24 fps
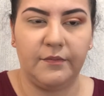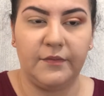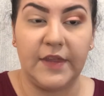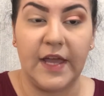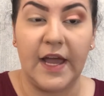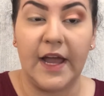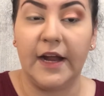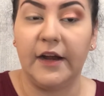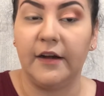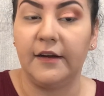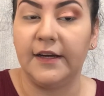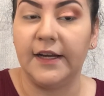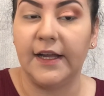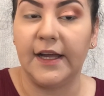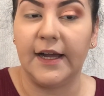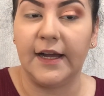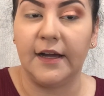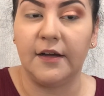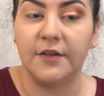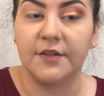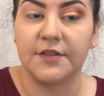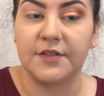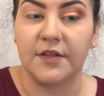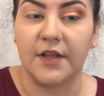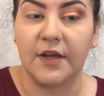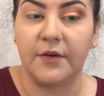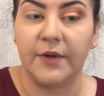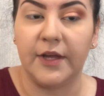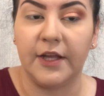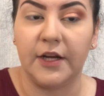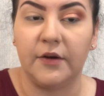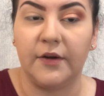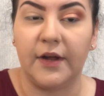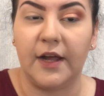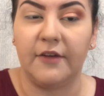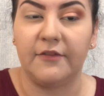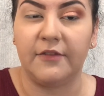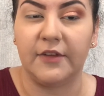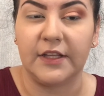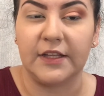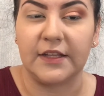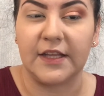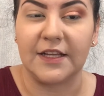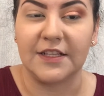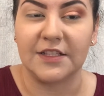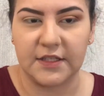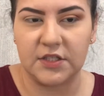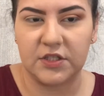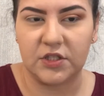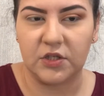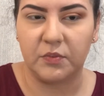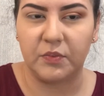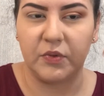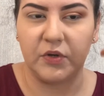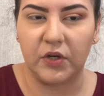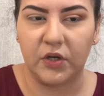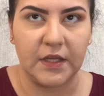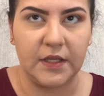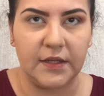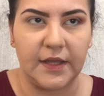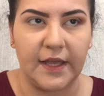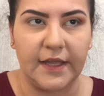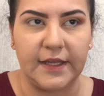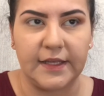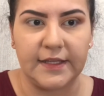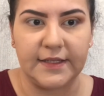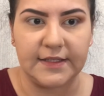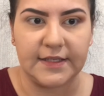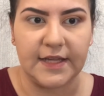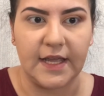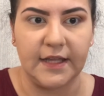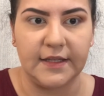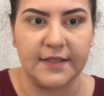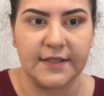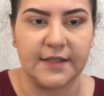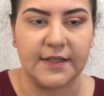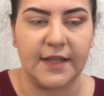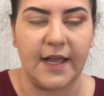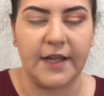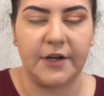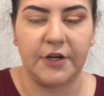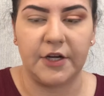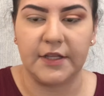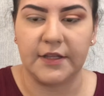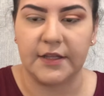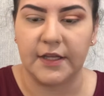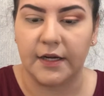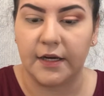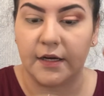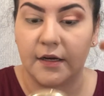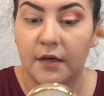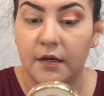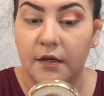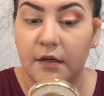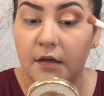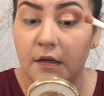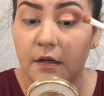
that area out so that way I don't have like that super like intense line right there.